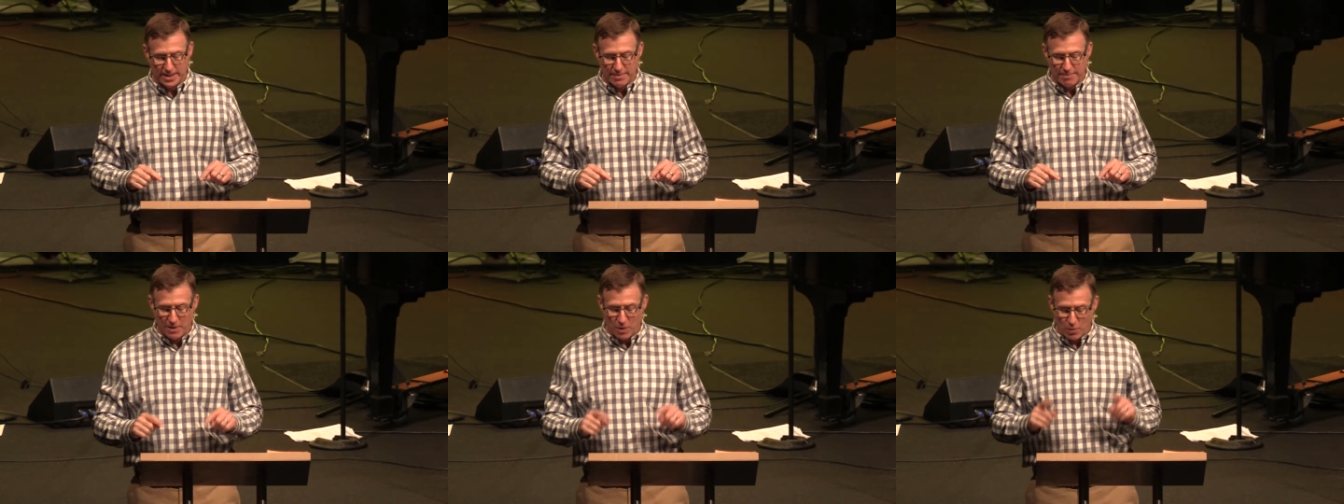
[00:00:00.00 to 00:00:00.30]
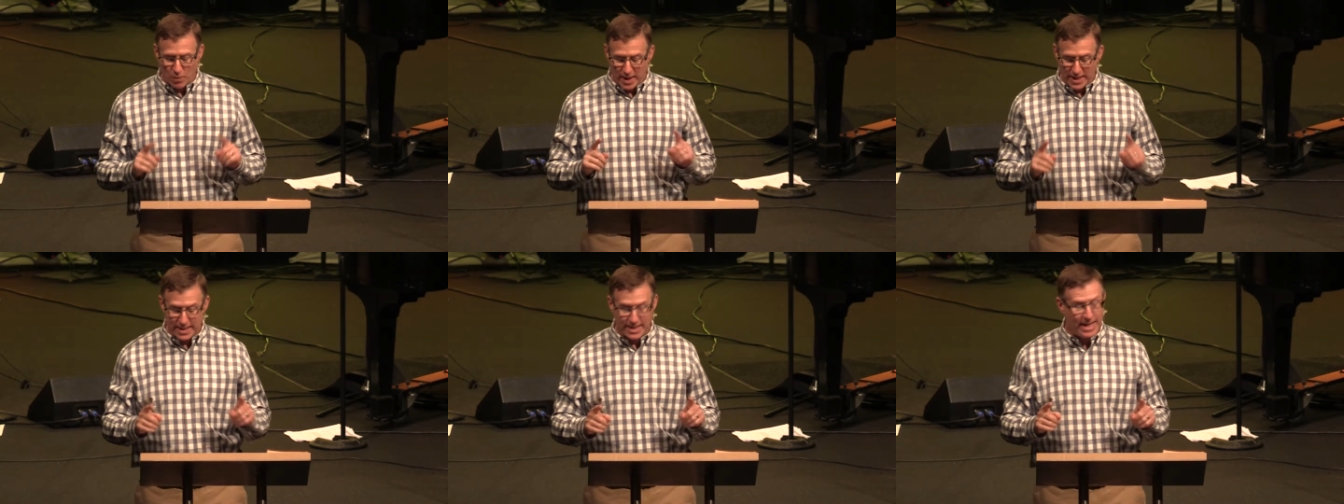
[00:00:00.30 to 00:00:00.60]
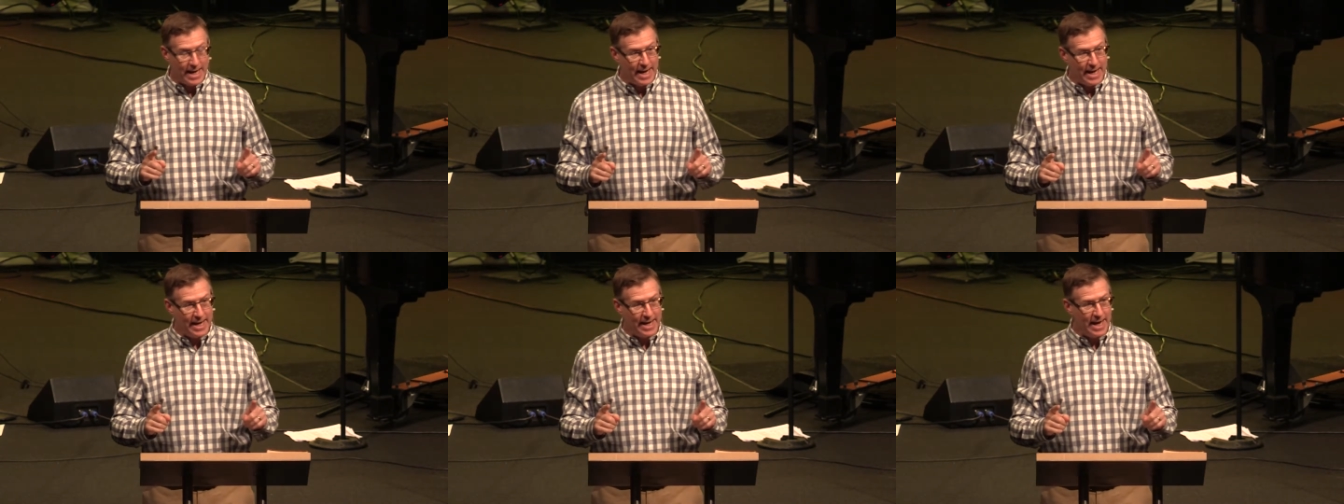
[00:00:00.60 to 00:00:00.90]
But one
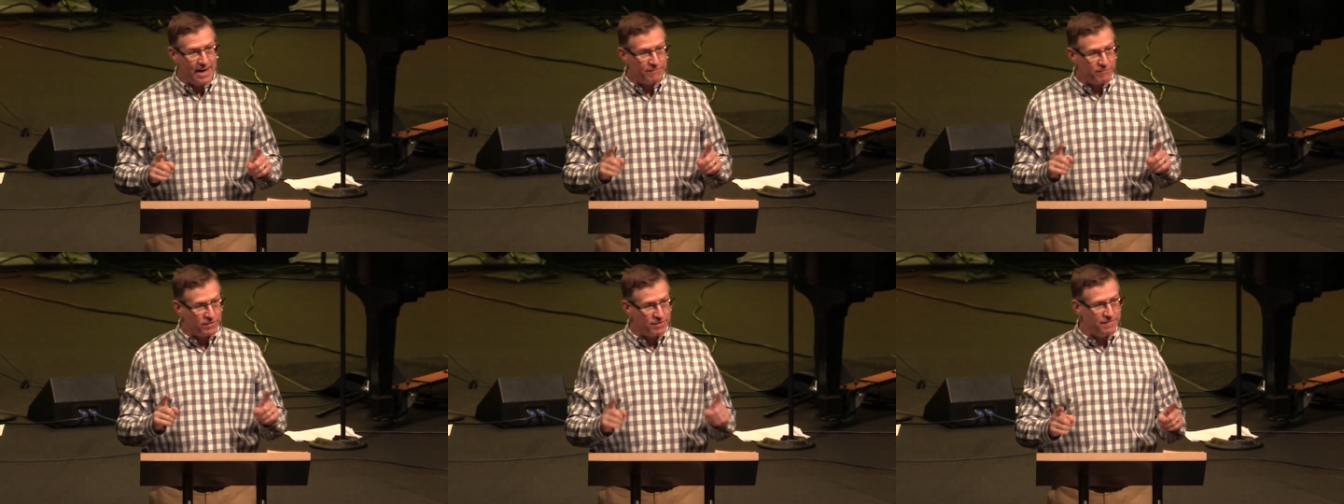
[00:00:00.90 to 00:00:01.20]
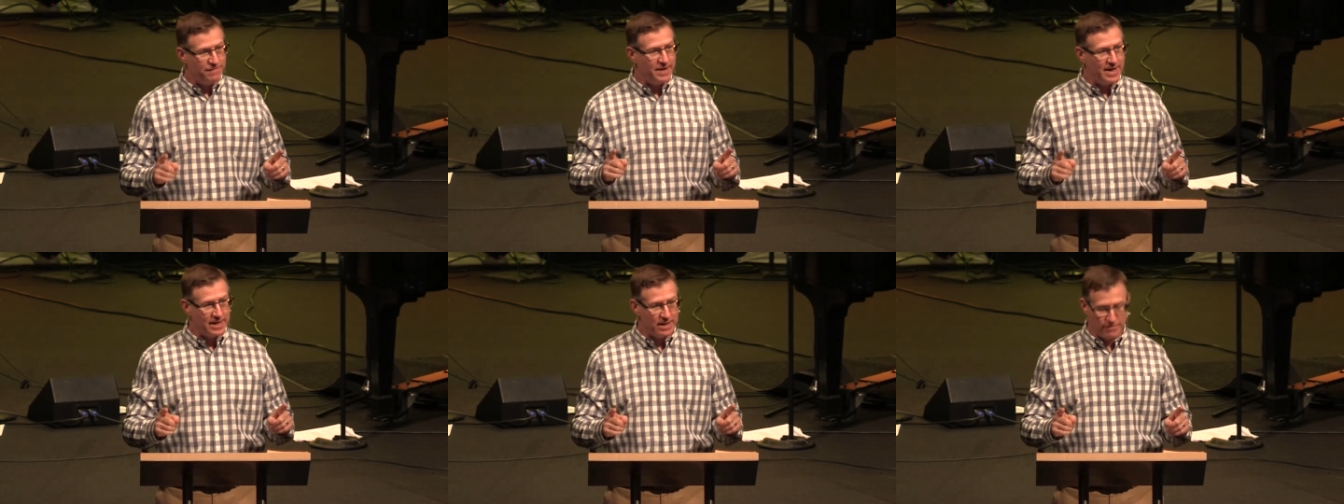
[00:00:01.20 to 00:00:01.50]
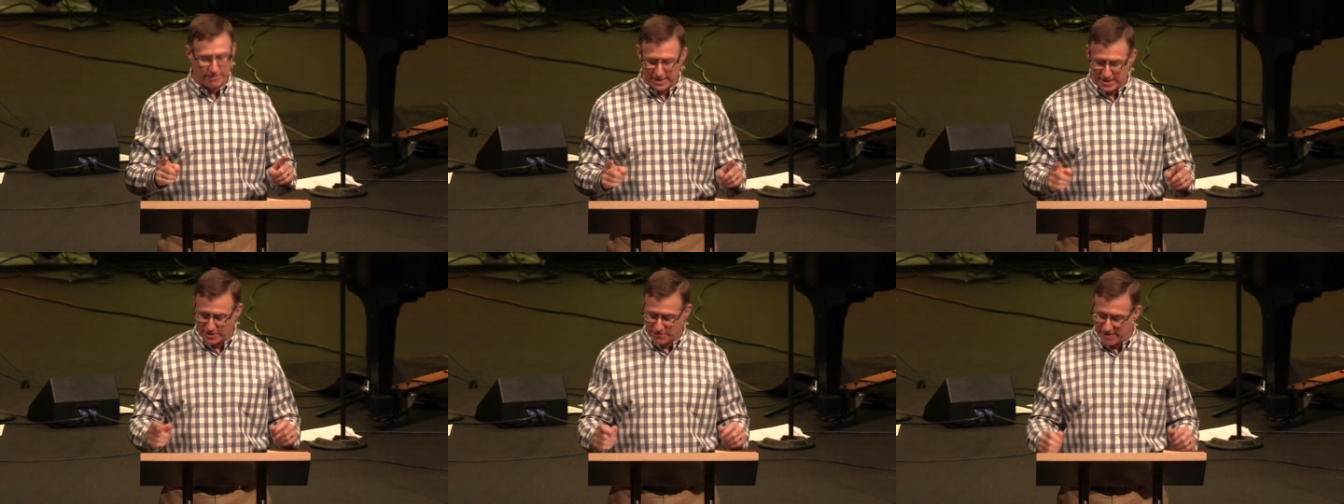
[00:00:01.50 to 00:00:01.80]
day, after the final
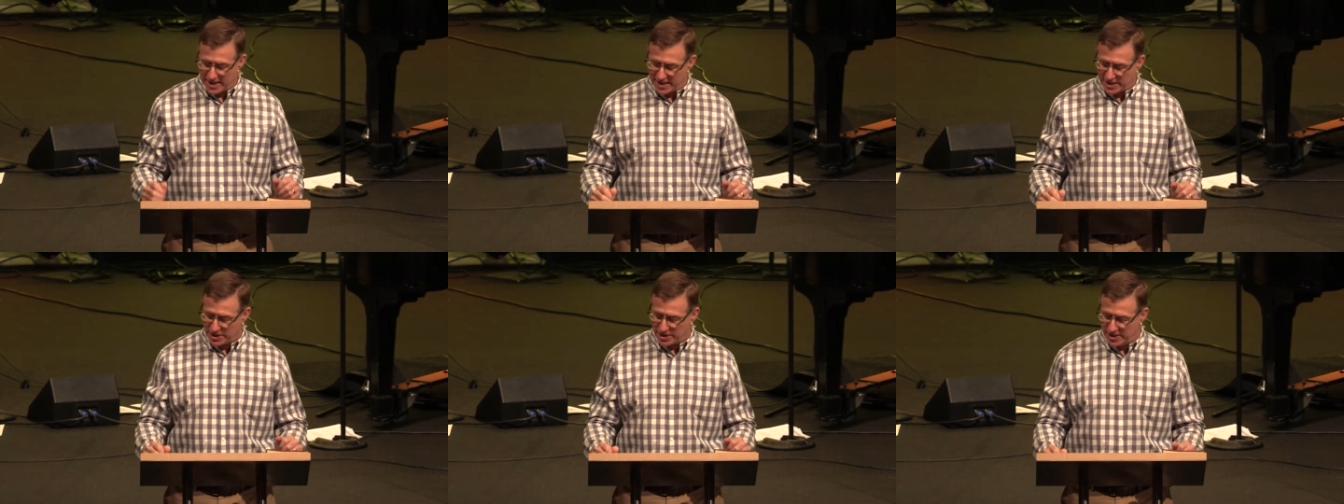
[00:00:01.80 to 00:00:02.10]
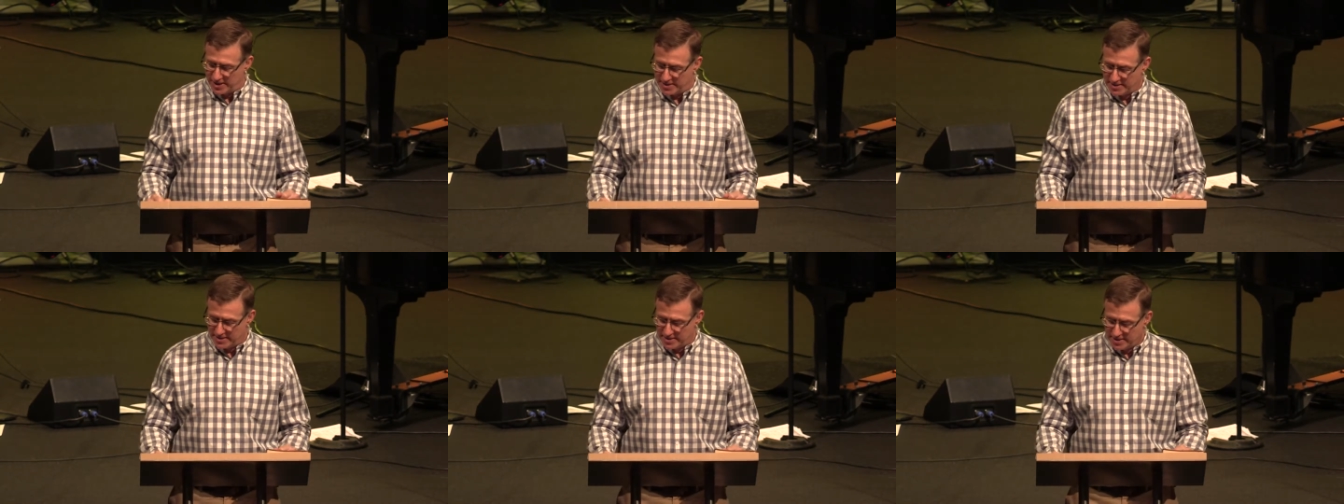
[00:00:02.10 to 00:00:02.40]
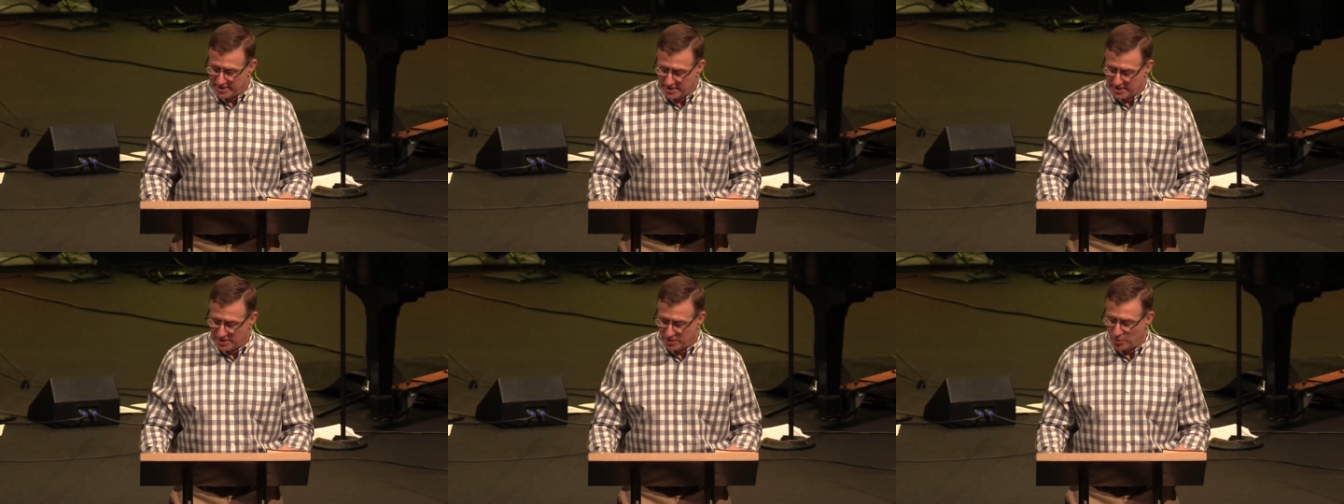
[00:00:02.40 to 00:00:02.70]
resurrection,
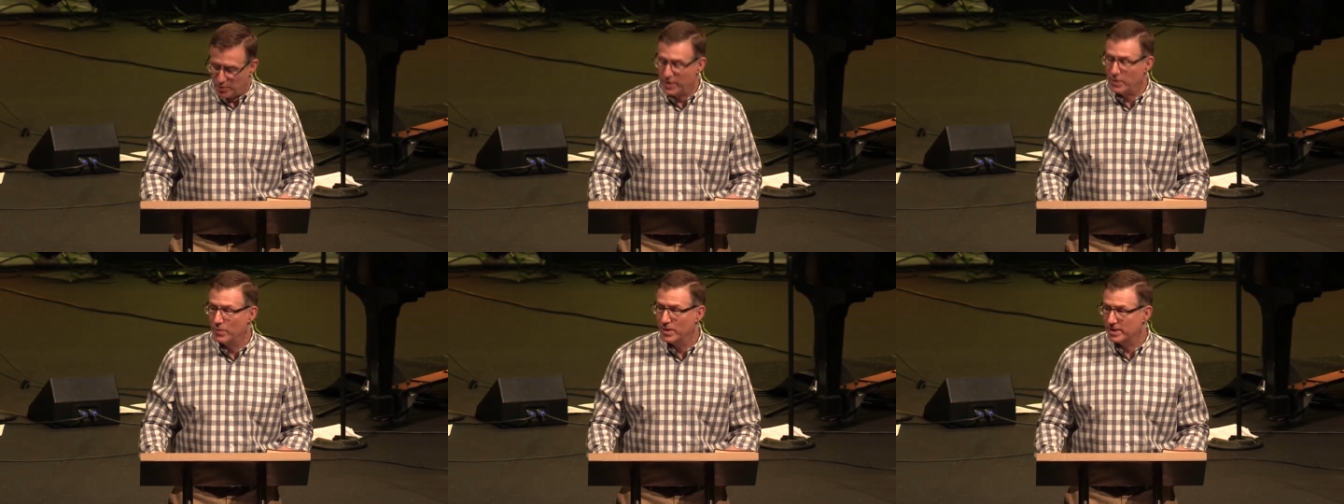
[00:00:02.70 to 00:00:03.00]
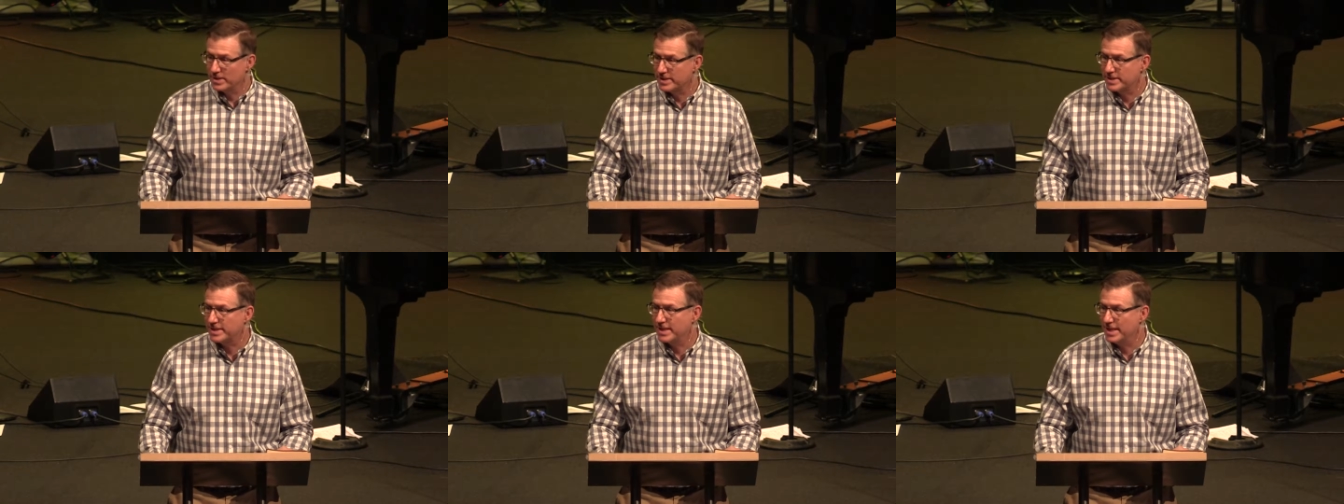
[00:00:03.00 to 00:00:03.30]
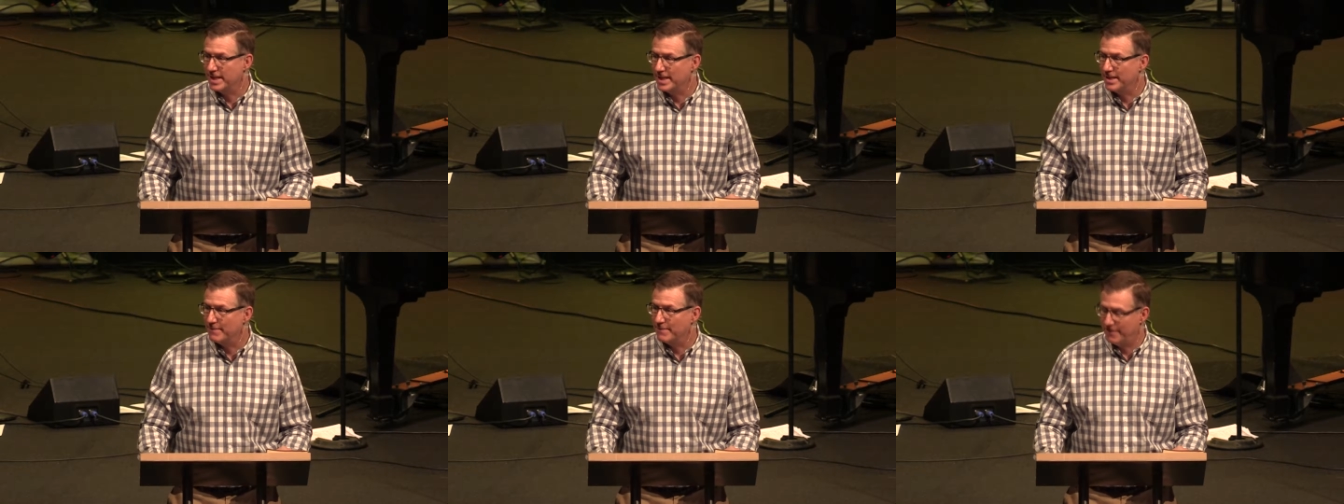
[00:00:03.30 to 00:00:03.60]
we will see
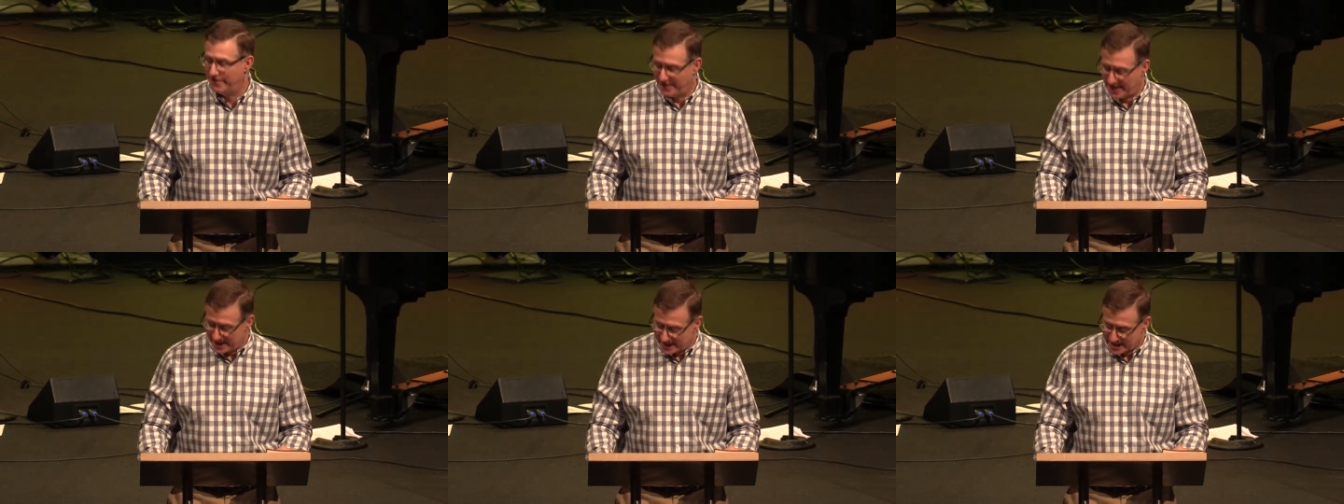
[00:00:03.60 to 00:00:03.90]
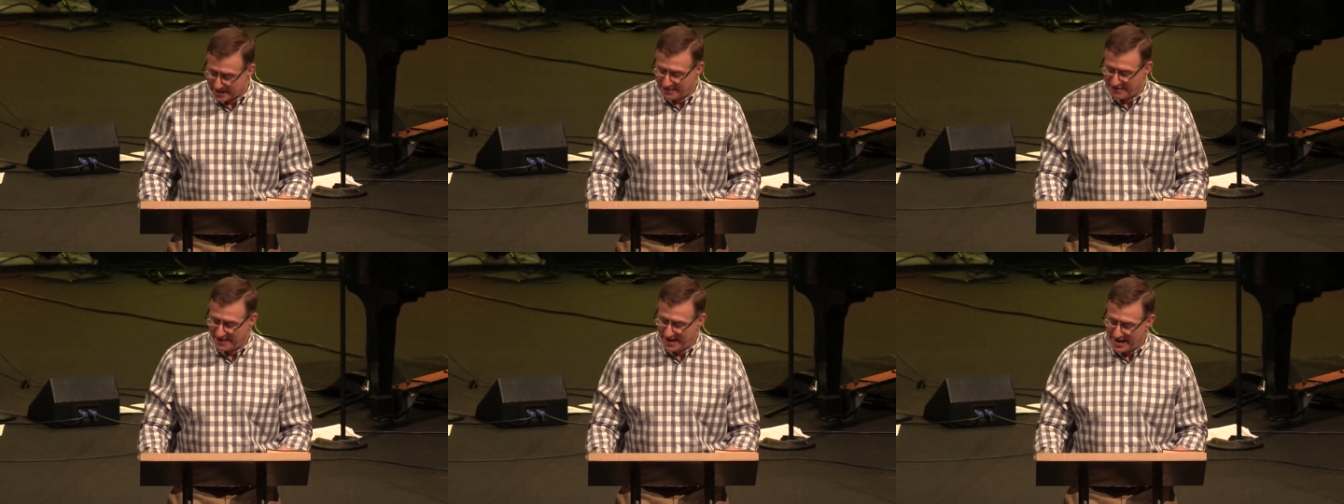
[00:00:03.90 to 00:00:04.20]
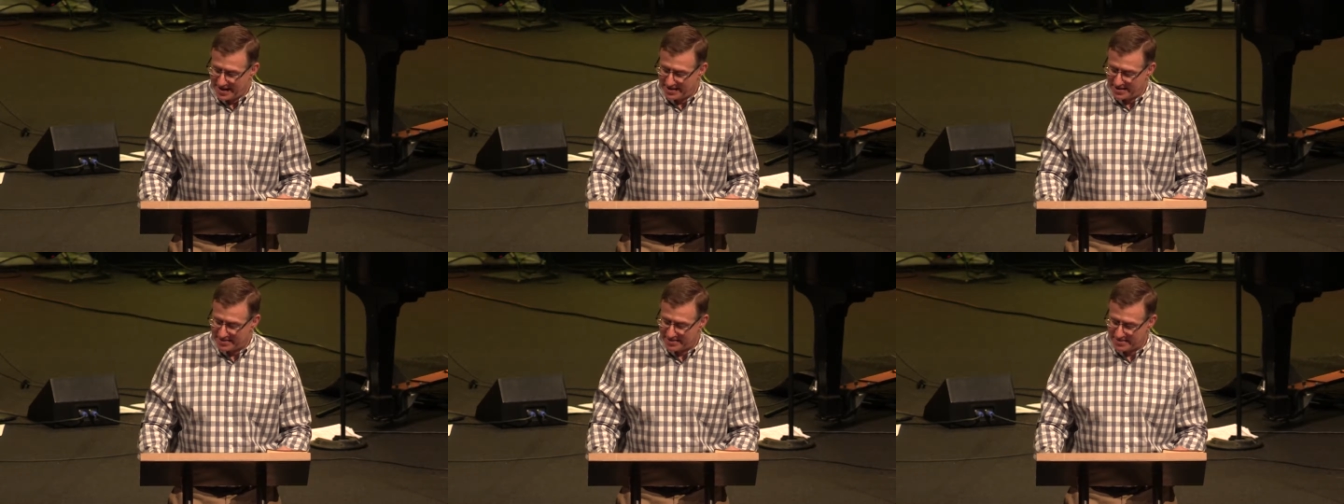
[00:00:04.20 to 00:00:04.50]
him face to
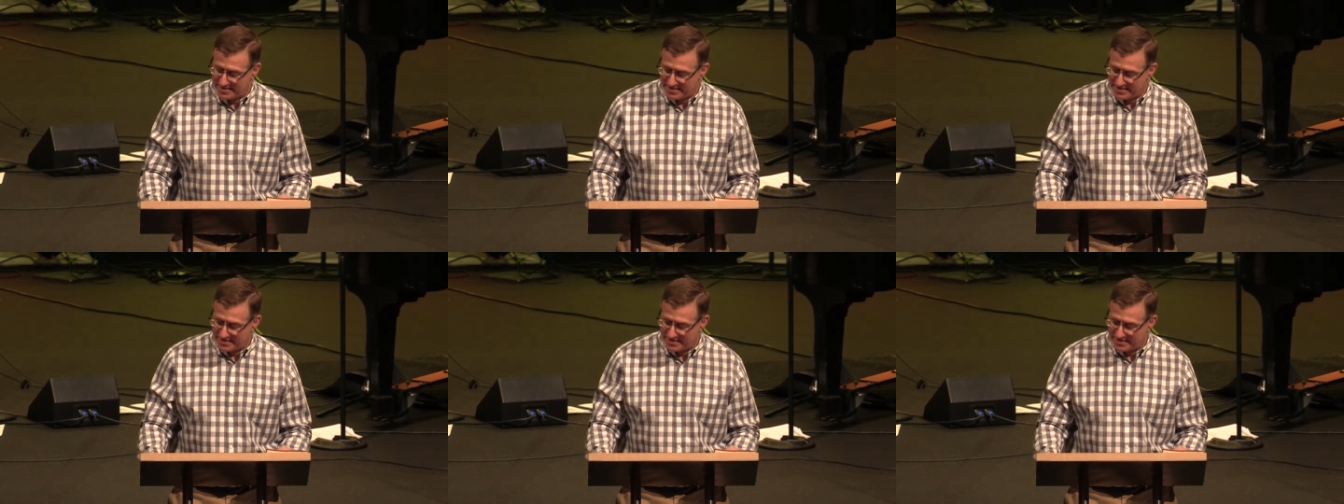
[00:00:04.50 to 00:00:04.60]
face.